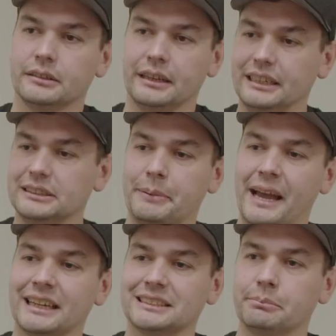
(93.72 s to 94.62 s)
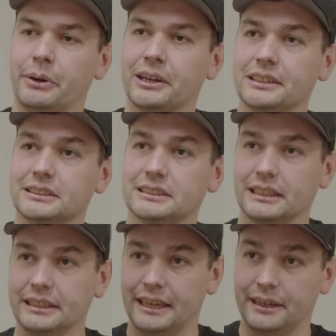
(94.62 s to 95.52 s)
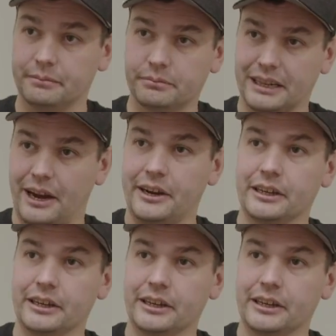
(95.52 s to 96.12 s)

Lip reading: into bags and buckets and then carried